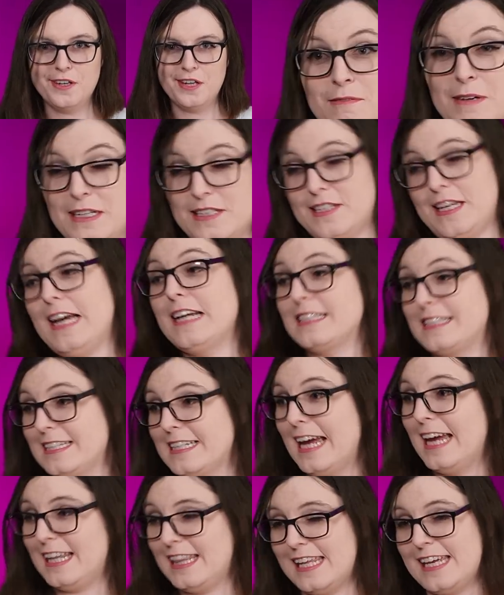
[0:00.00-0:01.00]
Which
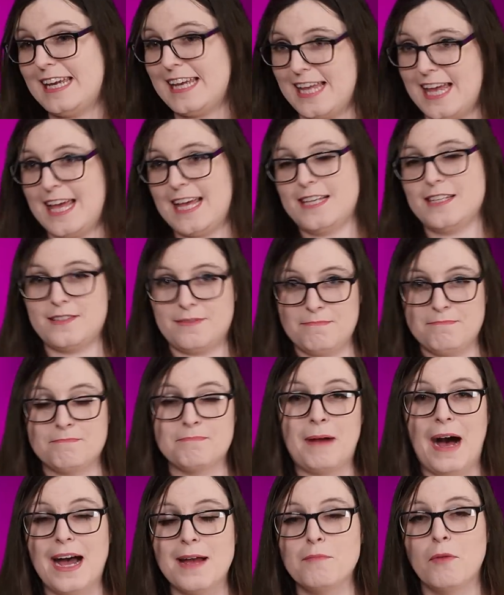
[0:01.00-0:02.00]
incidentally is
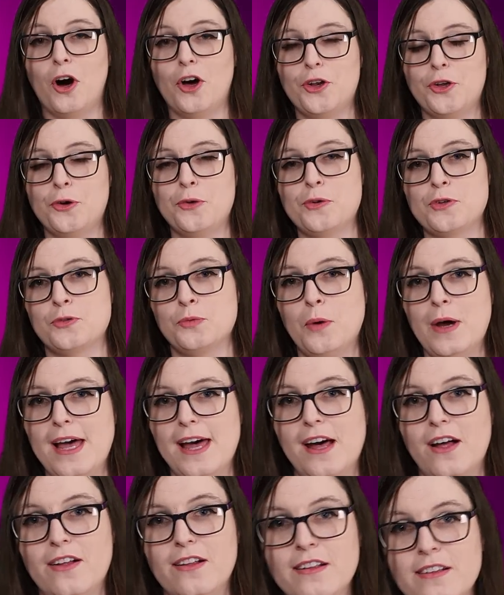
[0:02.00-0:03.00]
my motto as
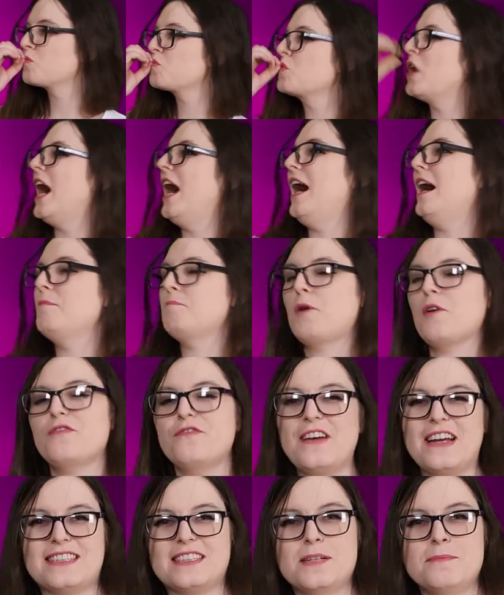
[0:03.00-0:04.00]
well. Mwah,
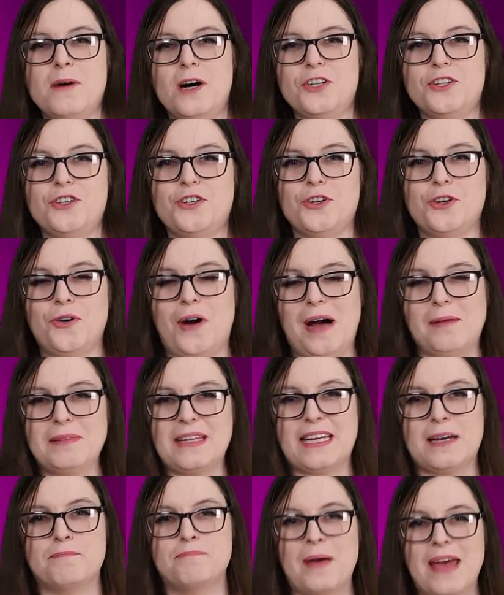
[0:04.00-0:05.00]
perfectamundo, I'm
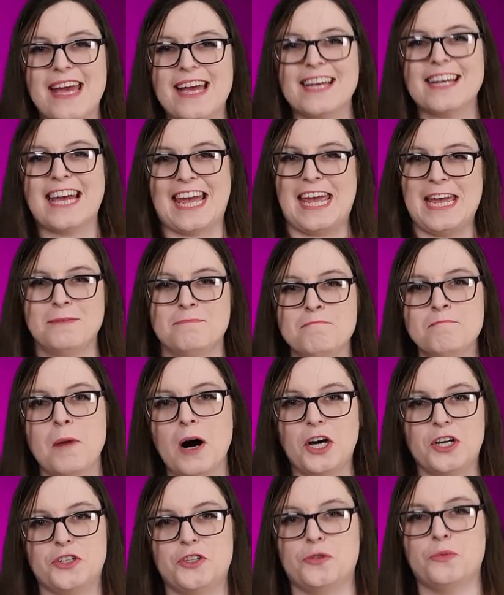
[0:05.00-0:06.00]
like a pig in
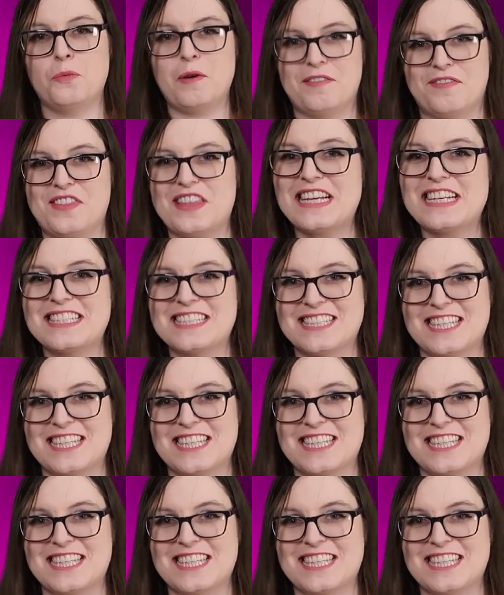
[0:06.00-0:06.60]
mud with these